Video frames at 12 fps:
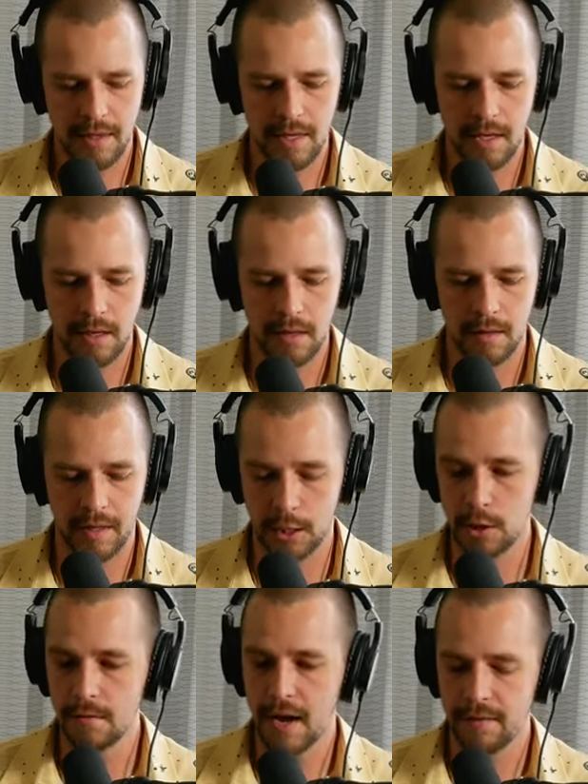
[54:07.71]
I think,
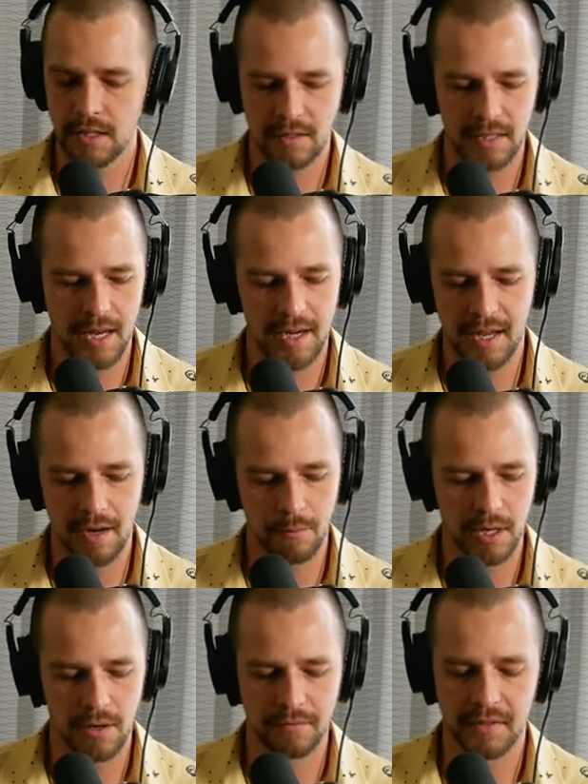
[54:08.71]
like, you've obviously, and again,
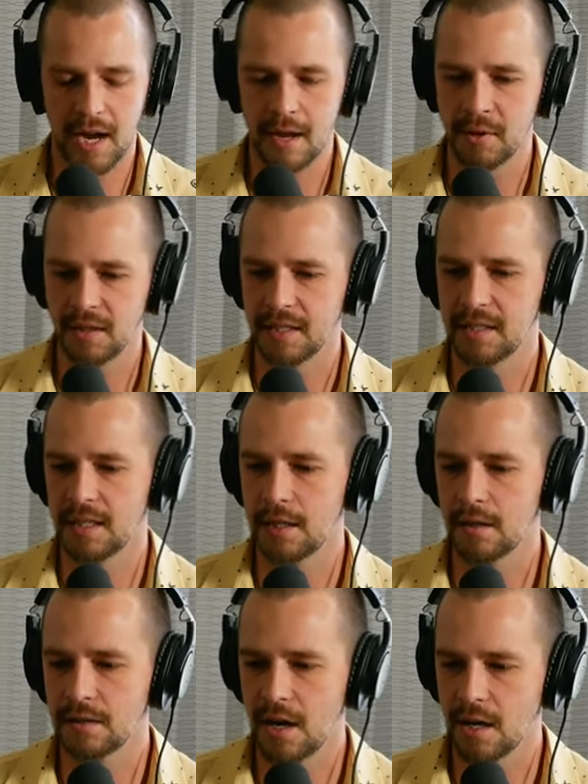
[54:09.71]
we don't have time to, like, sit
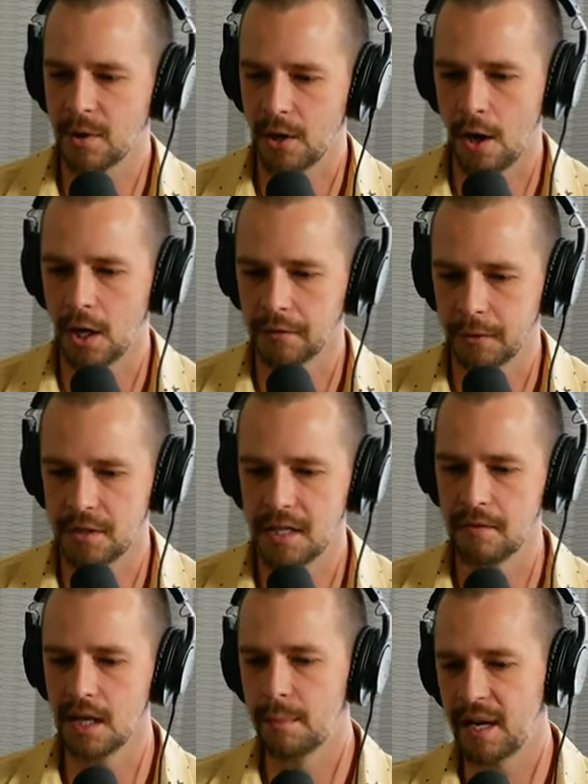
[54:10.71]
here and talk about all of your
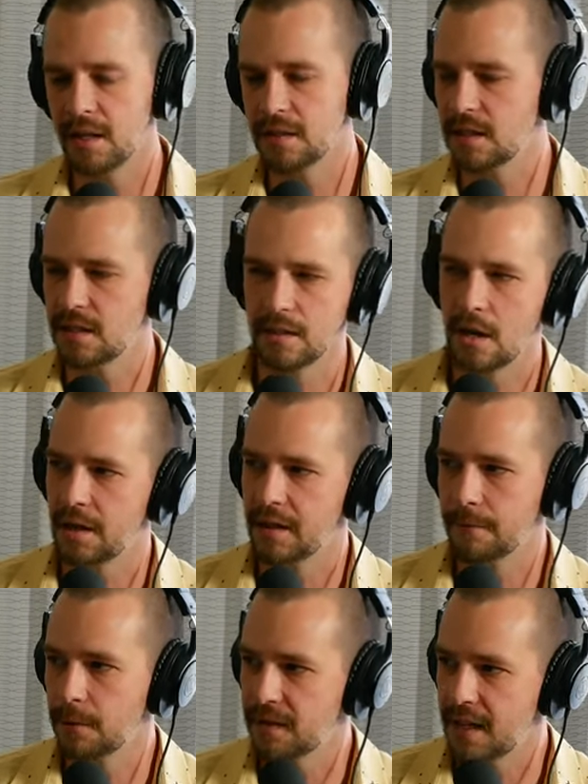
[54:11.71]
T V appearances and all
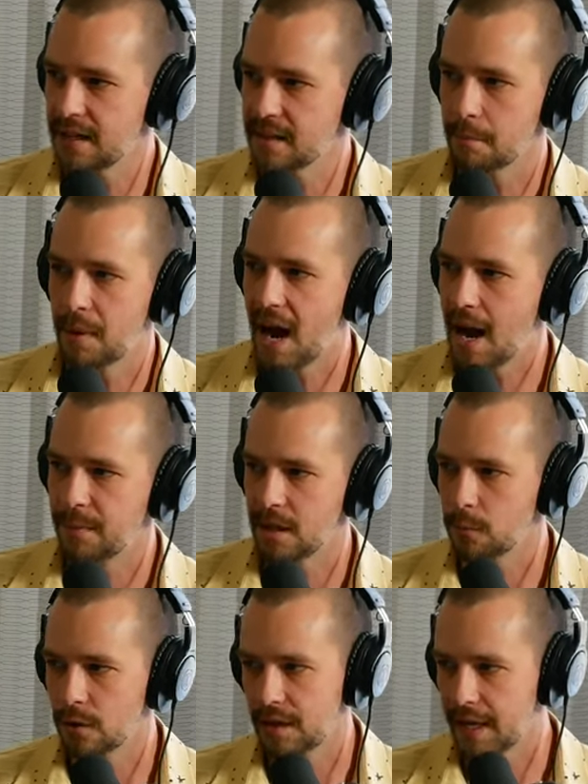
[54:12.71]
the different things that popped
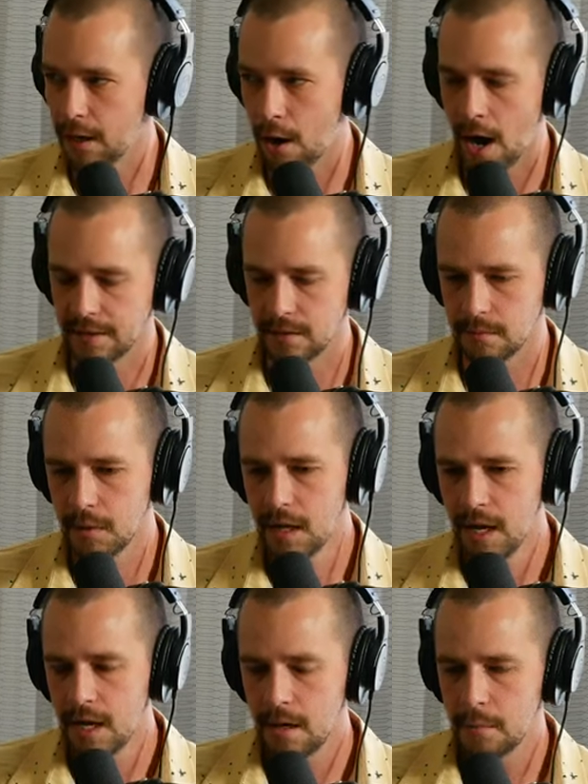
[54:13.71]
and were, like, awesome,
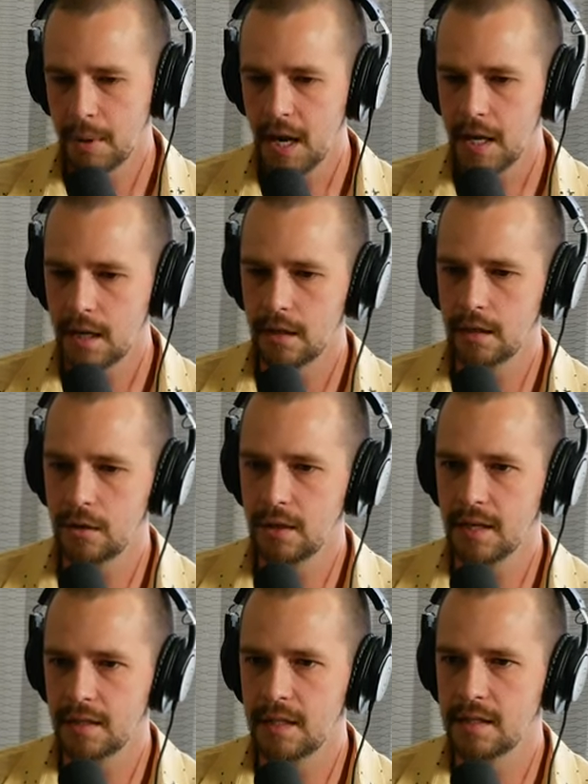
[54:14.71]
but you
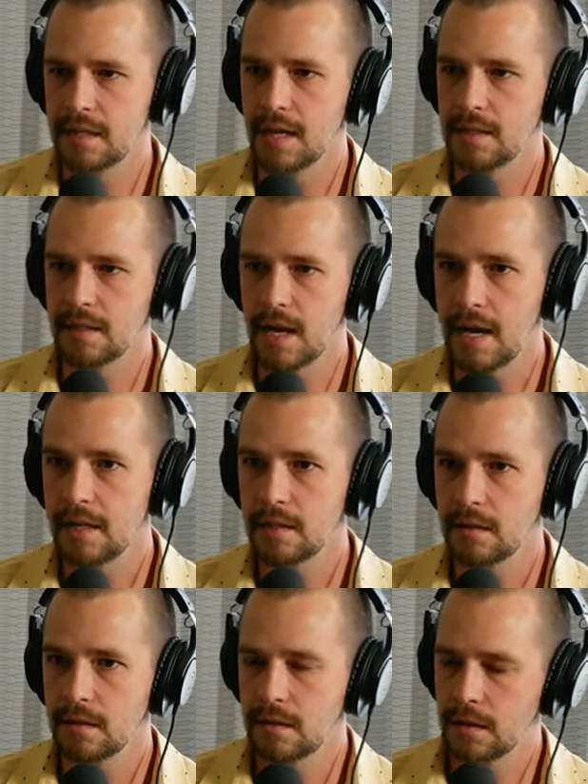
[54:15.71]
get
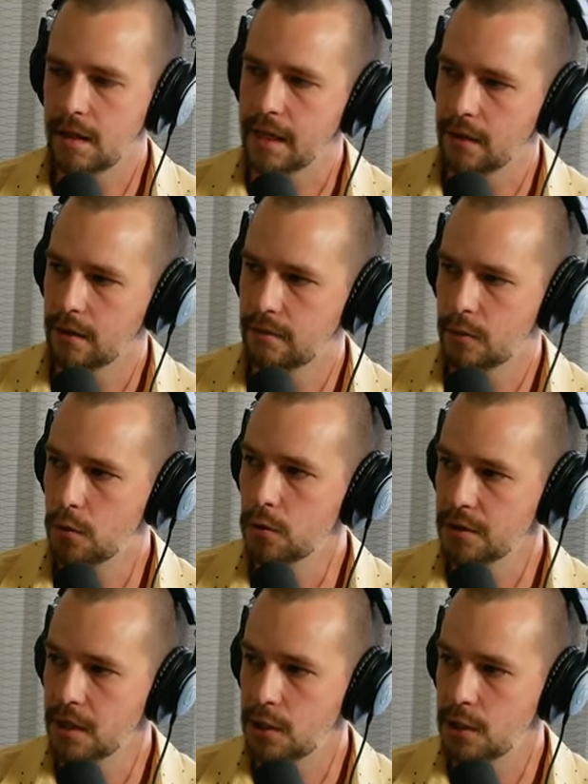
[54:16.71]
desensitized to, like, cool